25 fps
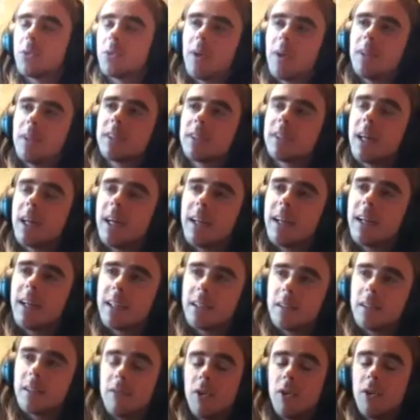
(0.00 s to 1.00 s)
as starting
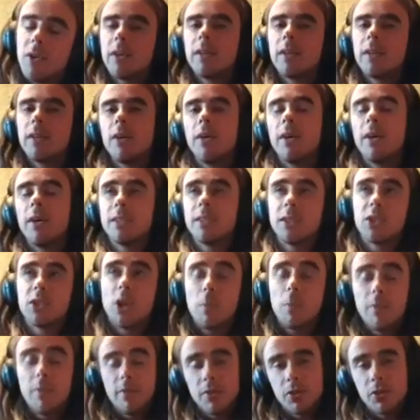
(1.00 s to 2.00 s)
as a vine or as in the
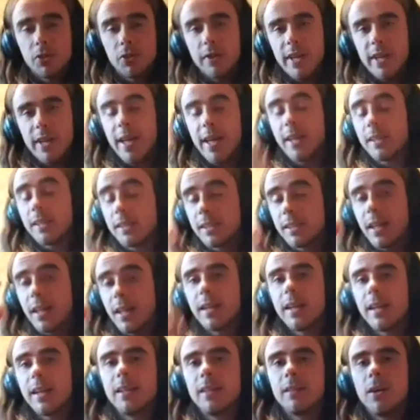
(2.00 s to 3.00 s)
top of it, they can
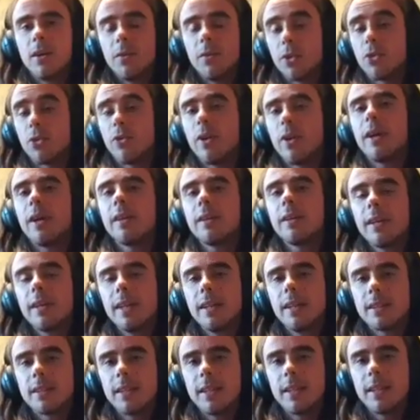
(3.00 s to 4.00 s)
start on the ground
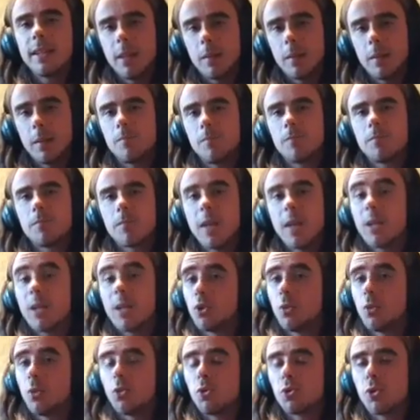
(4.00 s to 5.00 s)
as a
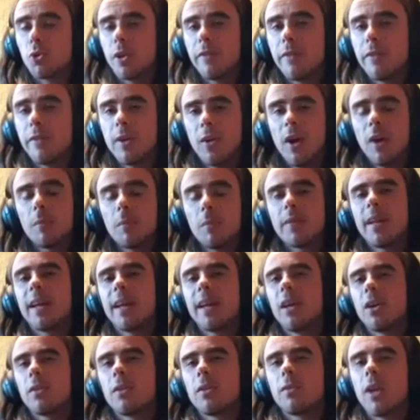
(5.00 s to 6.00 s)
normal tree if you like, but
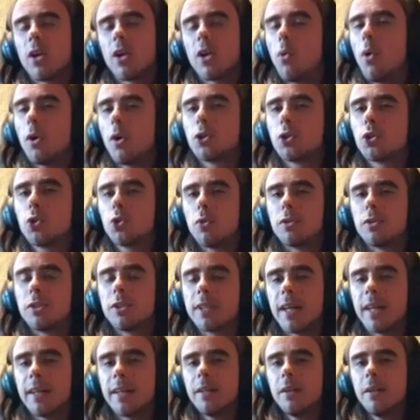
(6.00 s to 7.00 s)
they're quite short and
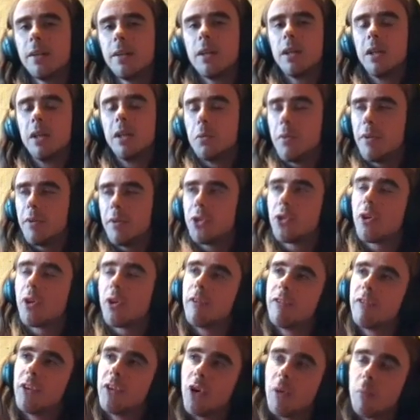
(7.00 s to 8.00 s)
stunted. But you've got
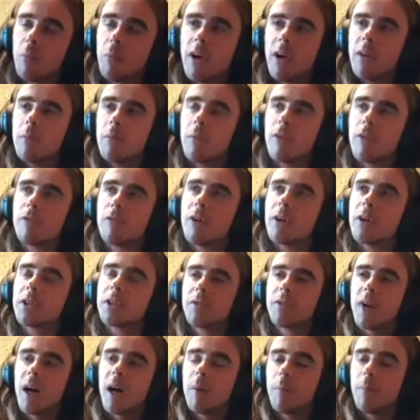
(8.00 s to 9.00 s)
a few on my folks'
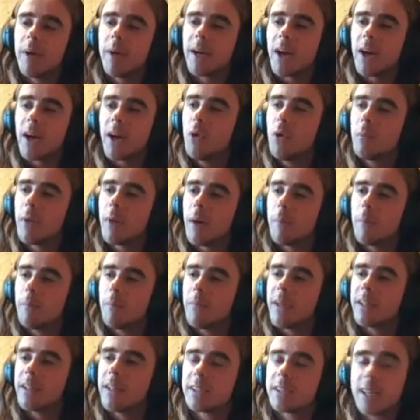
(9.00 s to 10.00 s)
farm back home
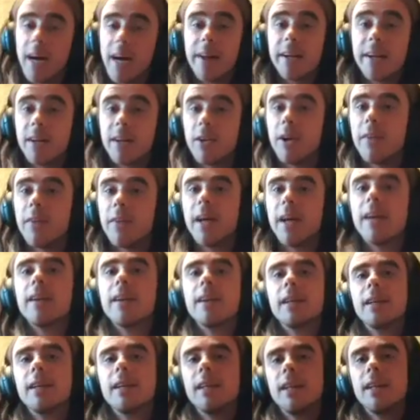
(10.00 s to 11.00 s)
that started like that.
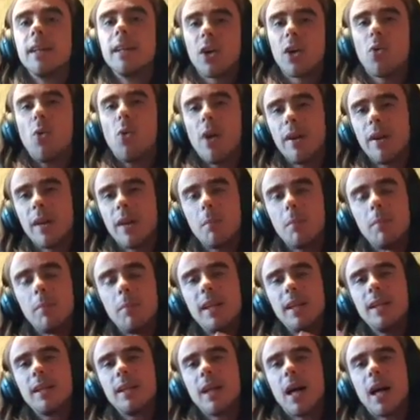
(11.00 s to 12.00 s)
They're quite
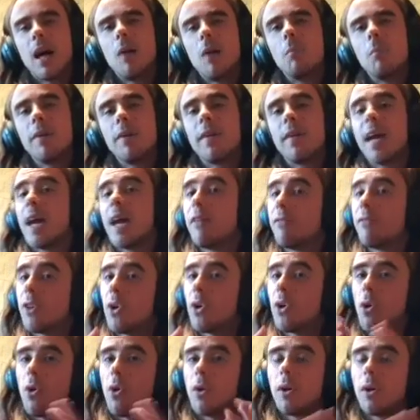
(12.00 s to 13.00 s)
nubbly, but they have
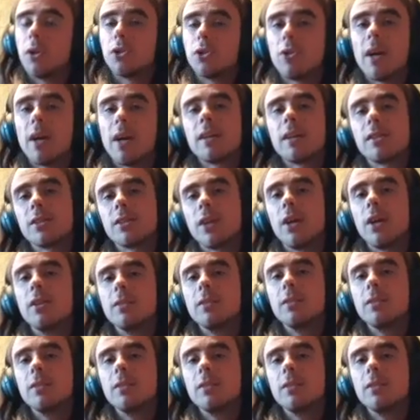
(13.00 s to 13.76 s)
no hollow trunk, so